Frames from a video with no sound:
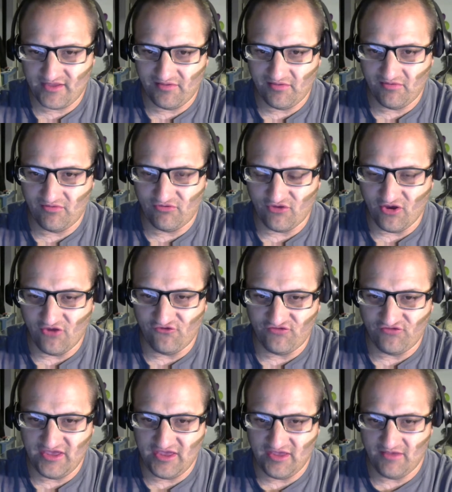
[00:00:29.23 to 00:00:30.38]
they're
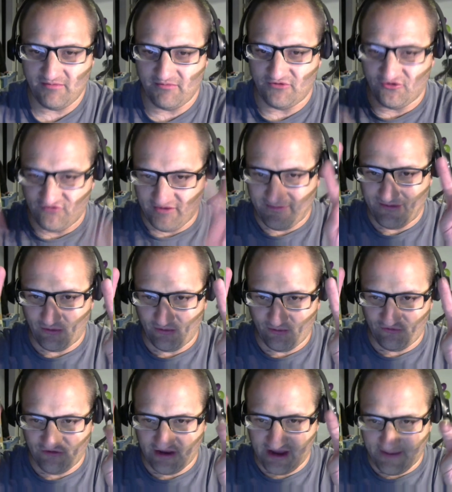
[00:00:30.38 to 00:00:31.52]
saying people were
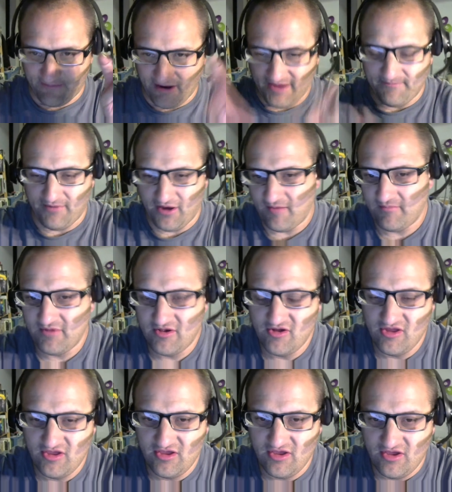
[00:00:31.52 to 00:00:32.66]
saying a pipe bomb
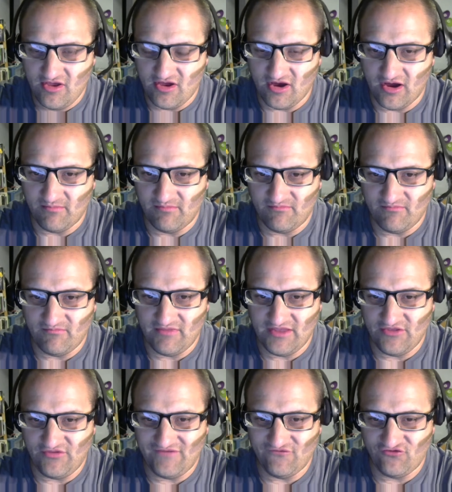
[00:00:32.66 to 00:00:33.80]
in the
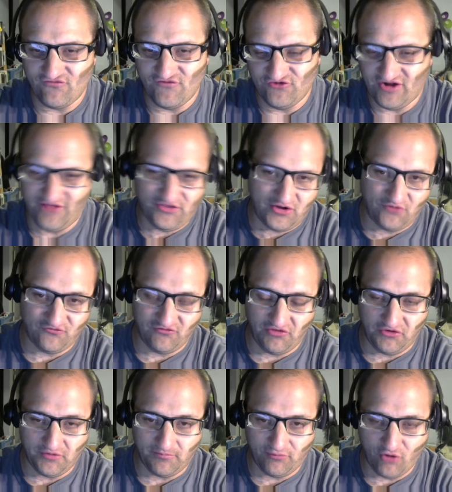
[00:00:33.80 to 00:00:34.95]
Divas division. I thought it was a really
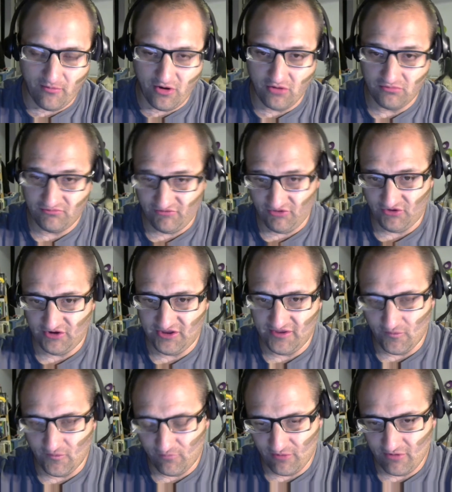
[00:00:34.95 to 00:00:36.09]
good promo, really good heel
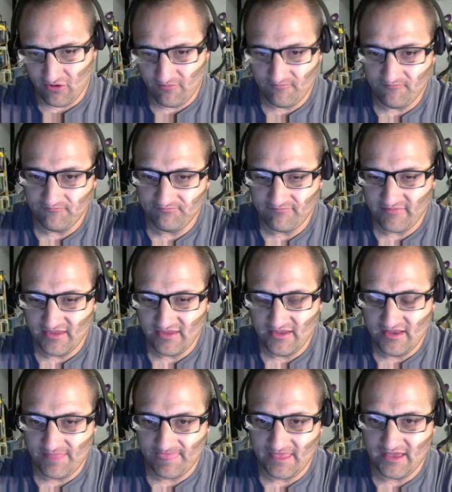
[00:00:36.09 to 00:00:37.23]
promo.
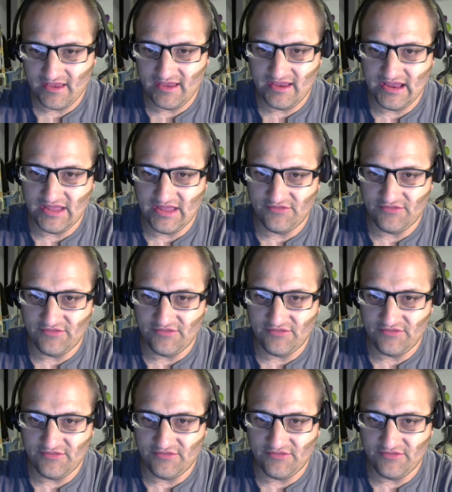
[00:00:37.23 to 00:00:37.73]
And